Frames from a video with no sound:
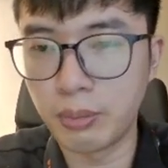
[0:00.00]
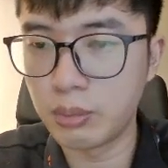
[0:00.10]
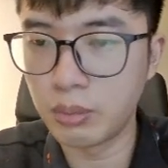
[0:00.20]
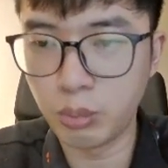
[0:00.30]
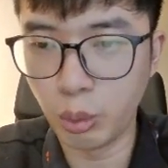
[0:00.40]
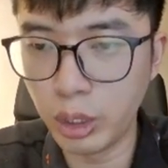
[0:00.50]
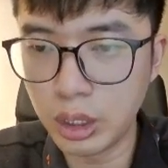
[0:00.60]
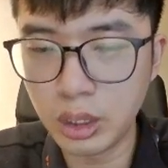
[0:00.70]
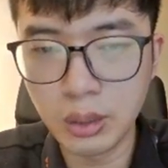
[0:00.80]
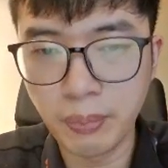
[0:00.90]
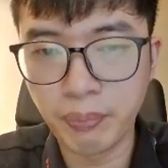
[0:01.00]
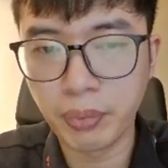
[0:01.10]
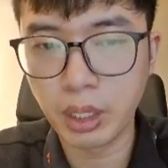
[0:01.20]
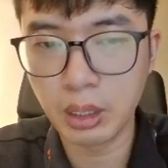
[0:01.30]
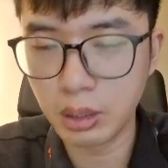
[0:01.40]
bullish.
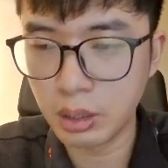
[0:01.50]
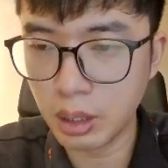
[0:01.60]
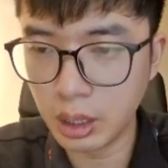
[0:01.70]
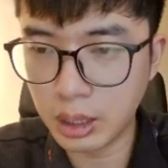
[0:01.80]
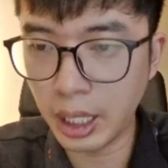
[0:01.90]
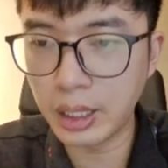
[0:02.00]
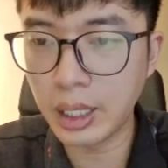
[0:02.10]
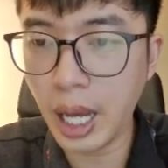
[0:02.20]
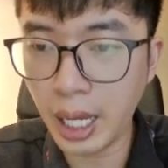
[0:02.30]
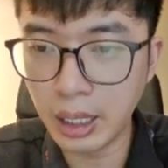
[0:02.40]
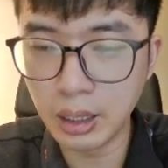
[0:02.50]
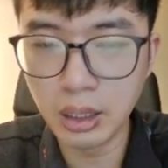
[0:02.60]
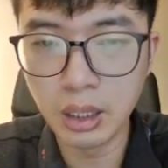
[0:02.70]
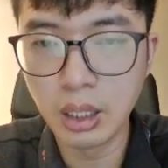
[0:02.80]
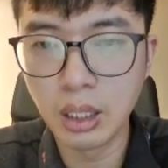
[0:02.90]
It's getting higher.
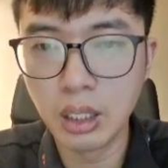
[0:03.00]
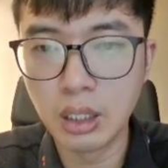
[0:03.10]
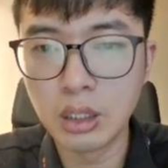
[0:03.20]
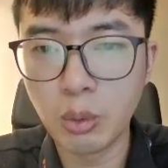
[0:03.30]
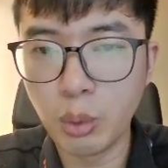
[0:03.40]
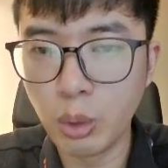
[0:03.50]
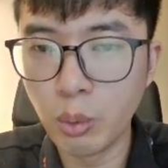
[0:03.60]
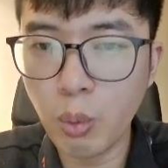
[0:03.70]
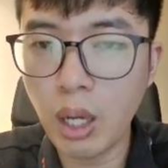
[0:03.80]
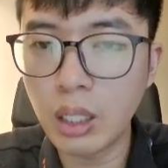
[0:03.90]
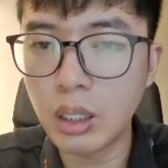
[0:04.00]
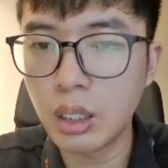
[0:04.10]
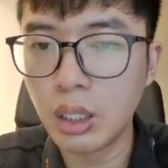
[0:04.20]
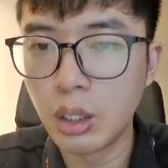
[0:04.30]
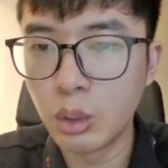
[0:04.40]
So we want
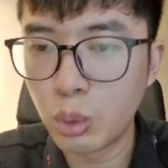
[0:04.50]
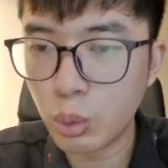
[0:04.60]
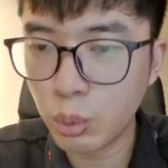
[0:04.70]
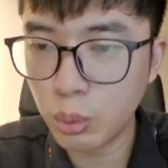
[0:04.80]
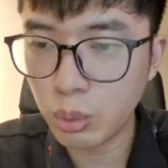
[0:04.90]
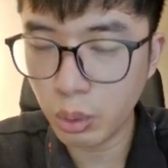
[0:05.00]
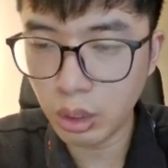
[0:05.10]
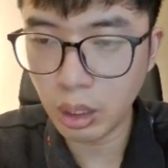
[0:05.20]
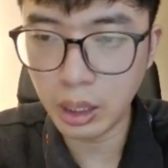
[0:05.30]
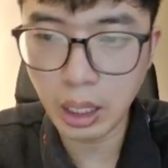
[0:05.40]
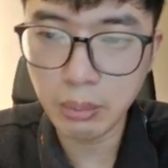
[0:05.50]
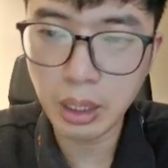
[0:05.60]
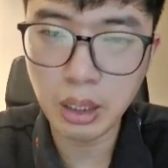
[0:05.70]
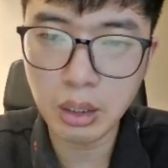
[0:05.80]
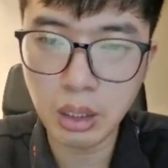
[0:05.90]
to
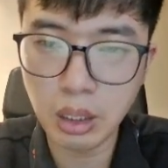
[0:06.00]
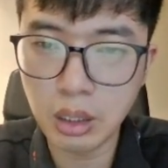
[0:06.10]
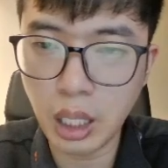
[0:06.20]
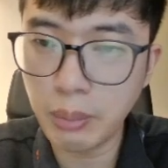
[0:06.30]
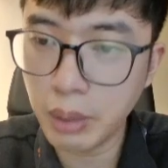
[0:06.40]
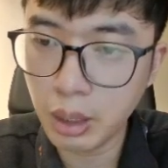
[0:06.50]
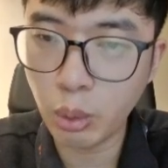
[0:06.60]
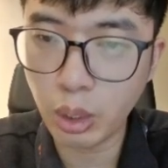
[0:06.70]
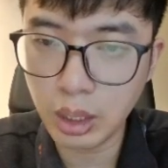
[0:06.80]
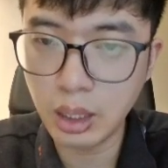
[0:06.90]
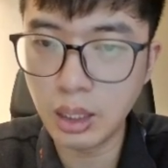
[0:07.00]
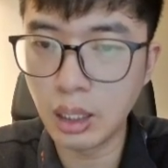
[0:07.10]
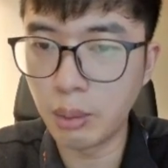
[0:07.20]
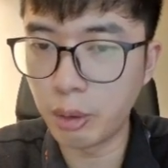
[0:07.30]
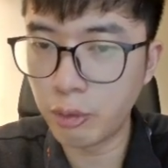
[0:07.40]
EMA 20
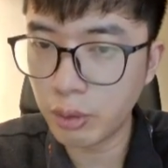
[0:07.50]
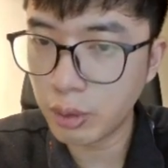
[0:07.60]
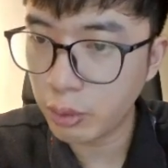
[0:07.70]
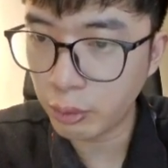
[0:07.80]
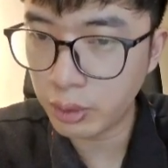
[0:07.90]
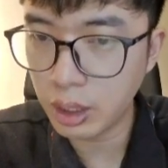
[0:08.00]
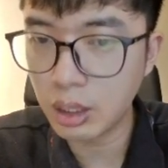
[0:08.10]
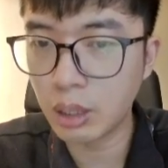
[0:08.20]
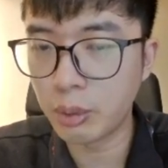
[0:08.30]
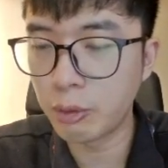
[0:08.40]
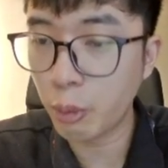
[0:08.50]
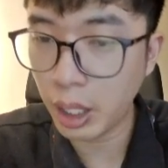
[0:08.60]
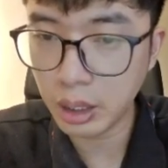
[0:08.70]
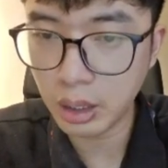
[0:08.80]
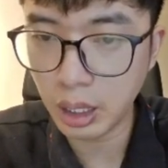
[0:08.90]
above 50, above
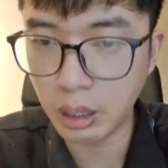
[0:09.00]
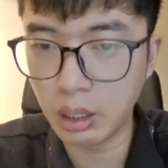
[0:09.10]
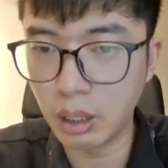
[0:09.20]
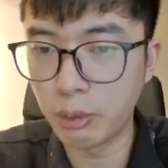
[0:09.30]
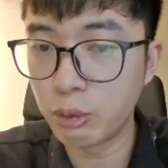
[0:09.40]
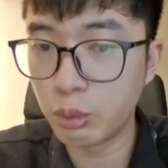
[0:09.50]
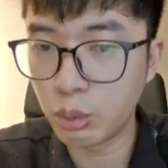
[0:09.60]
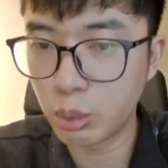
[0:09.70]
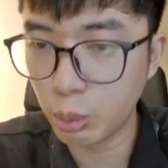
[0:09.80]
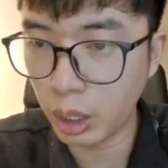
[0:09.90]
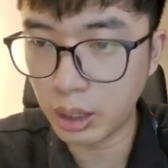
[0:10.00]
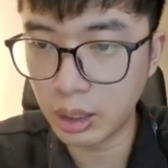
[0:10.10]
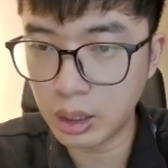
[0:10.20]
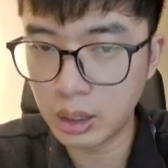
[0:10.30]
400, and above 200.